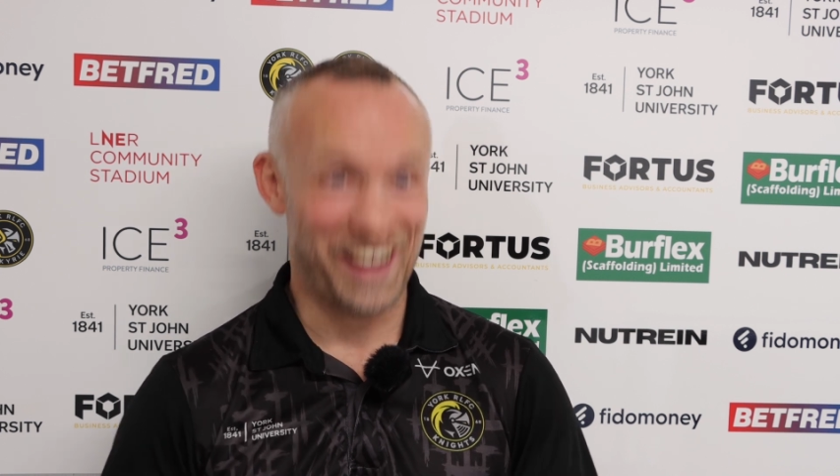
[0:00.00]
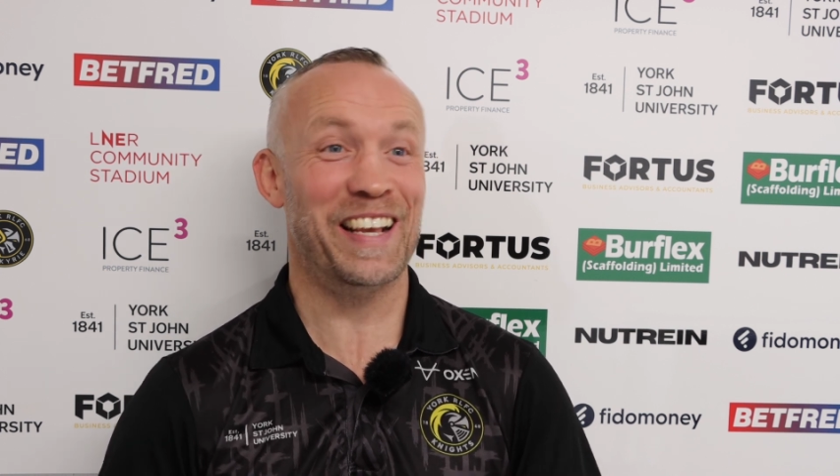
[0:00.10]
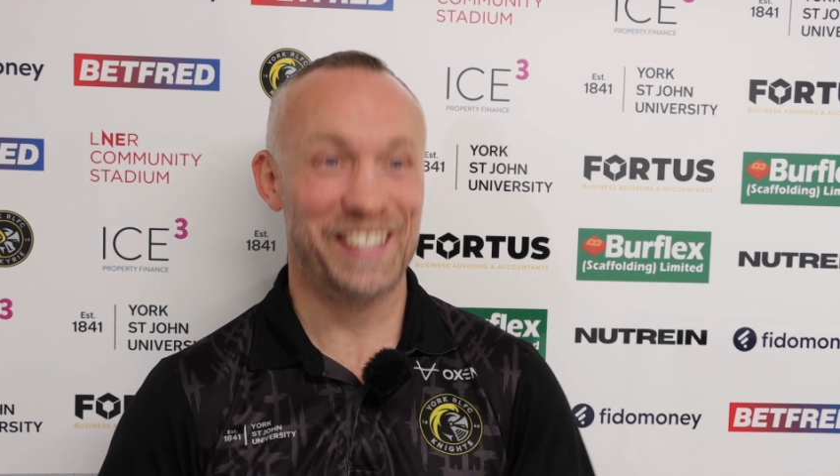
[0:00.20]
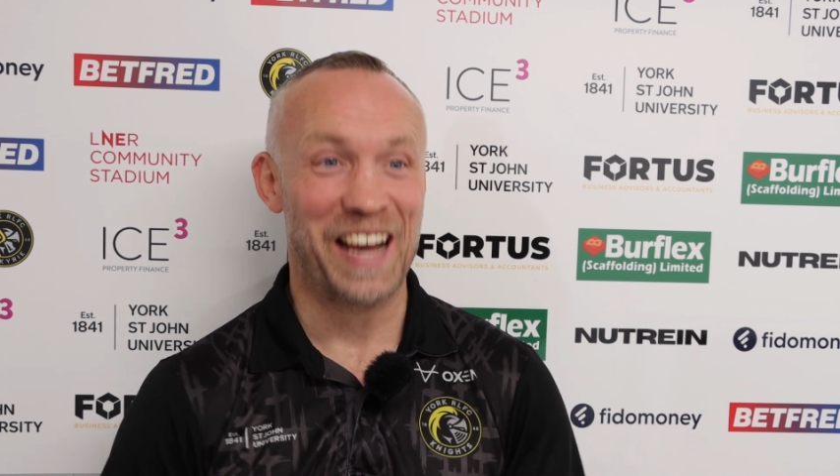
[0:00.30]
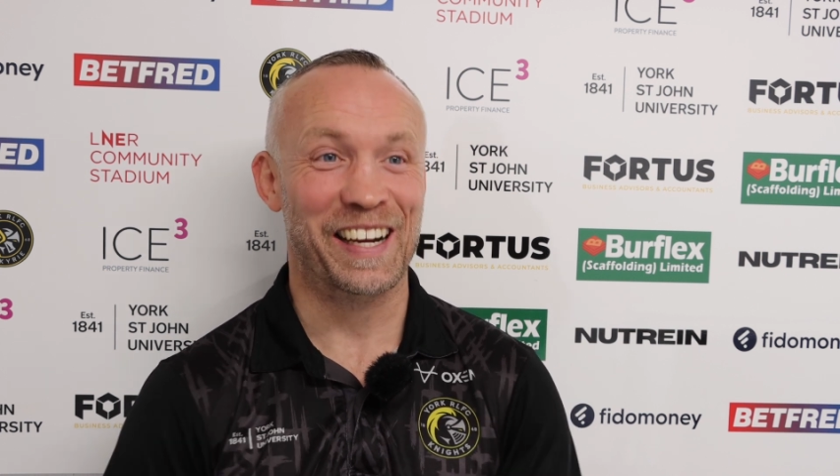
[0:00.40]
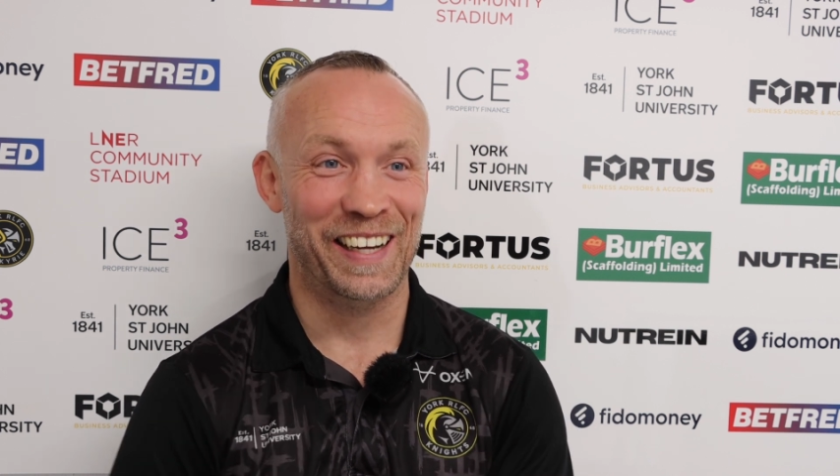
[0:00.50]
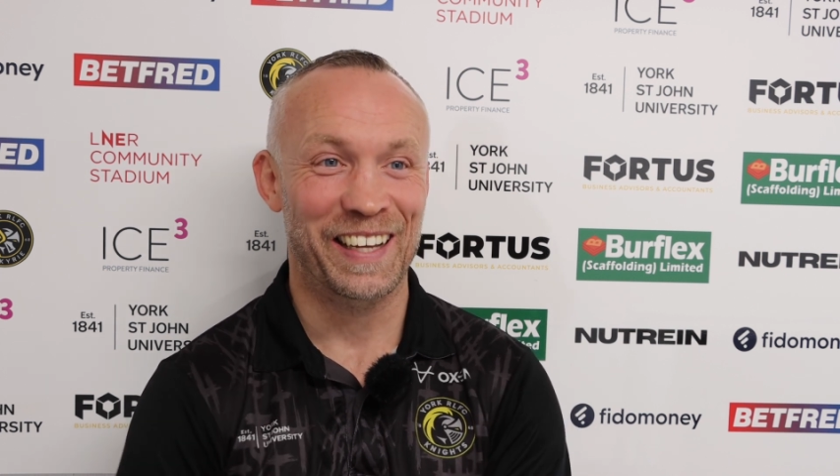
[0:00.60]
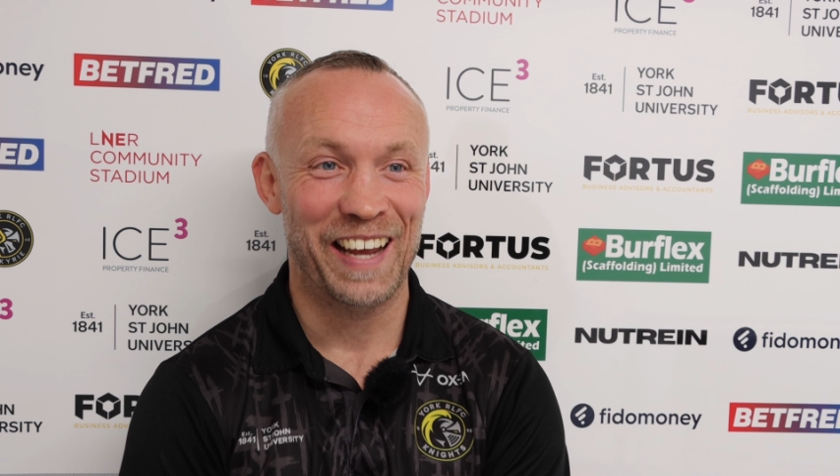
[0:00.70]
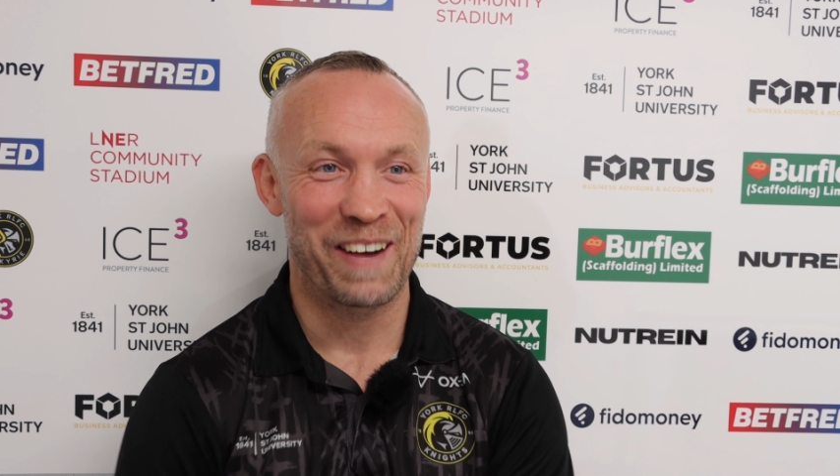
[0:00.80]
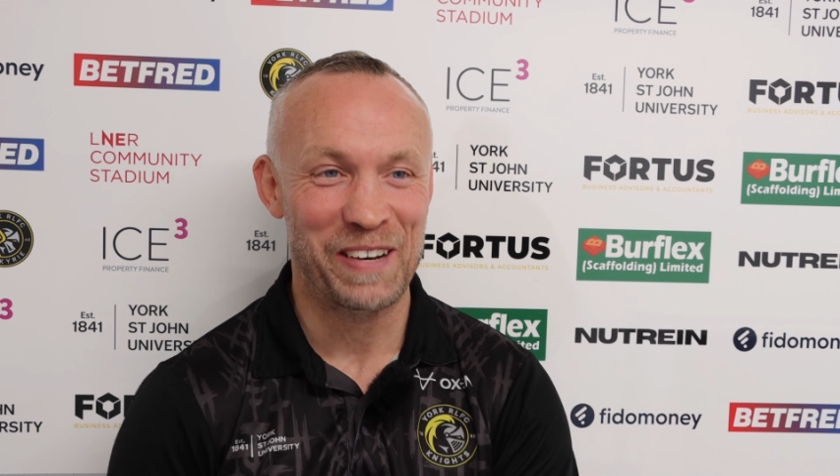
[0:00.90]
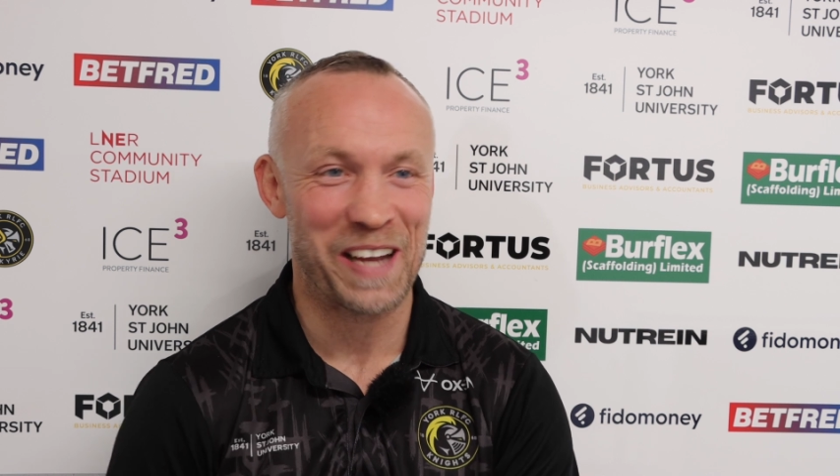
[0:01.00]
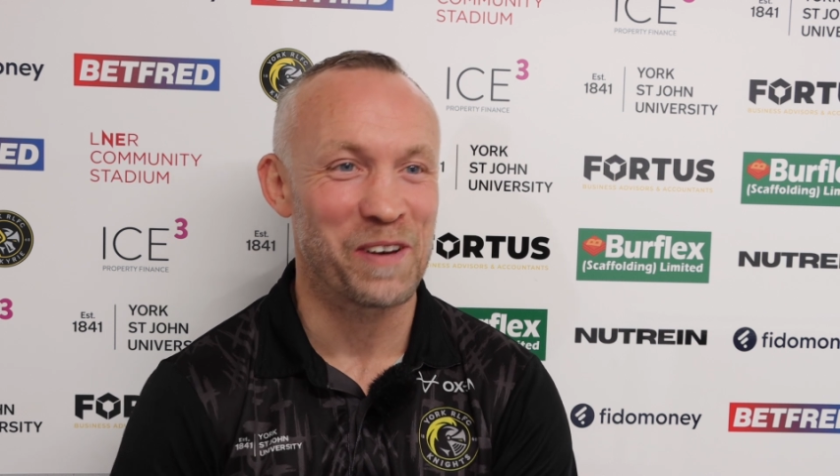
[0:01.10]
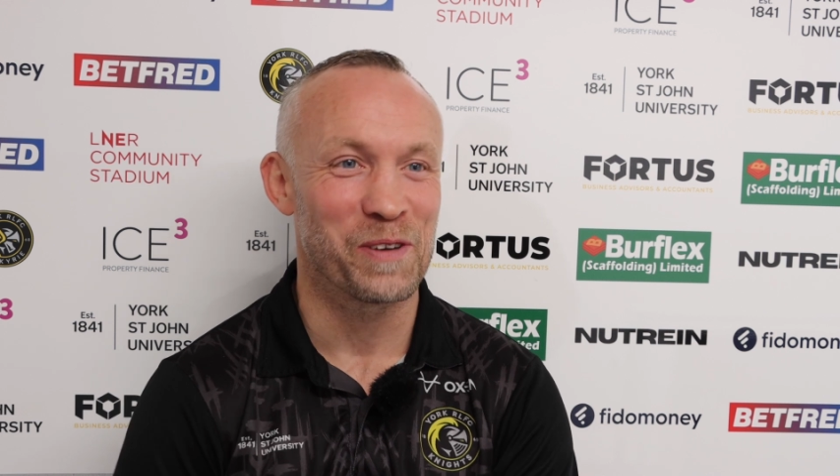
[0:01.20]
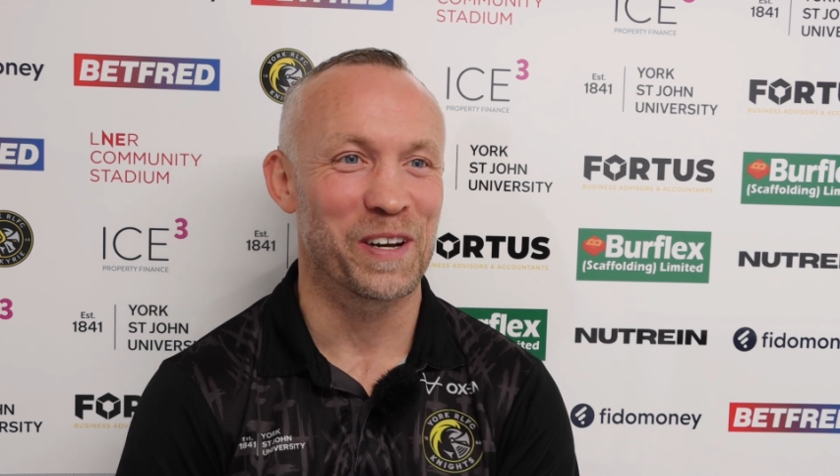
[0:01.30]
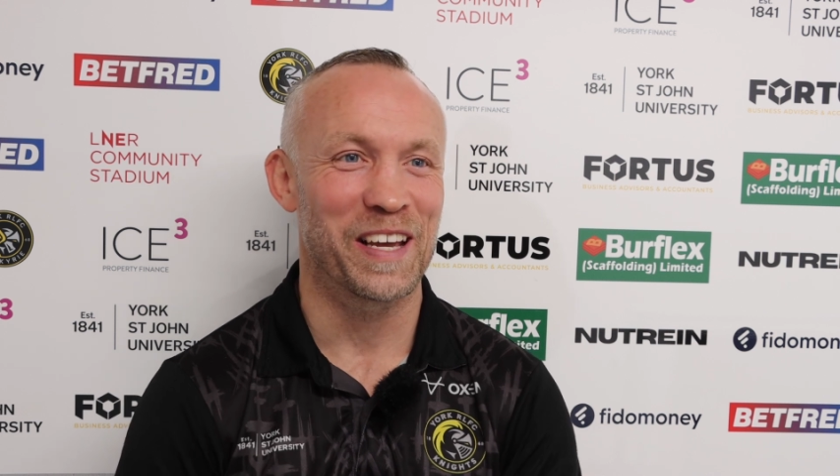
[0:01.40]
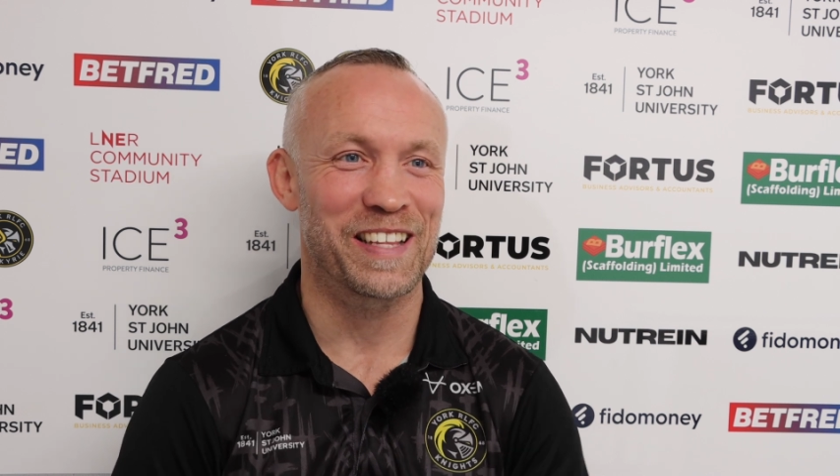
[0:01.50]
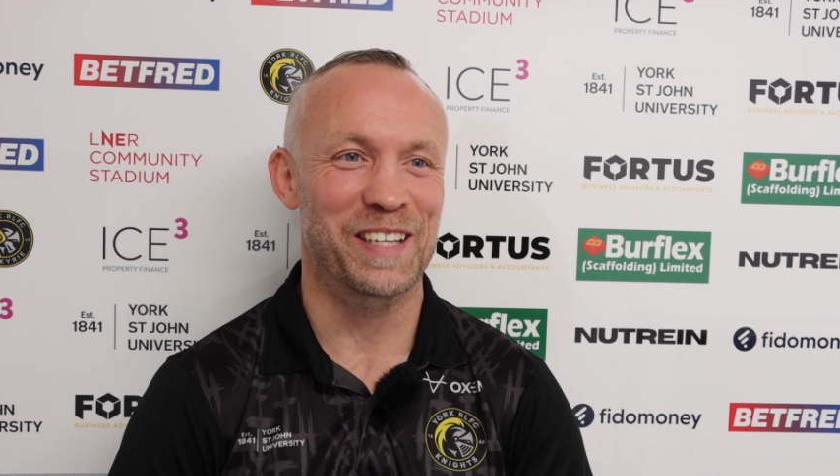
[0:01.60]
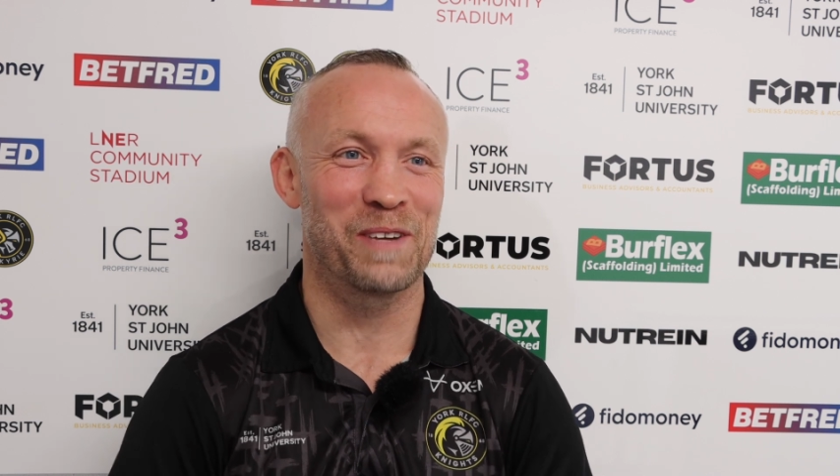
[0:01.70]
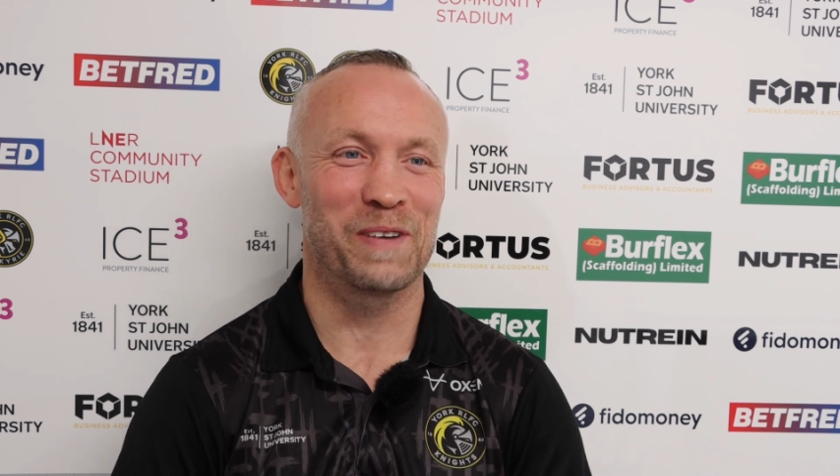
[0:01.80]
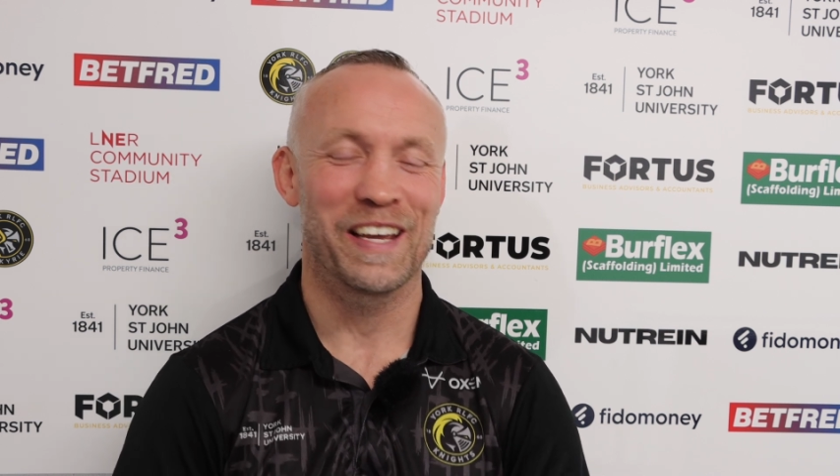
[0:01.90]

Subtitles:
Exactly. Yeah, we don't do it easy, do we?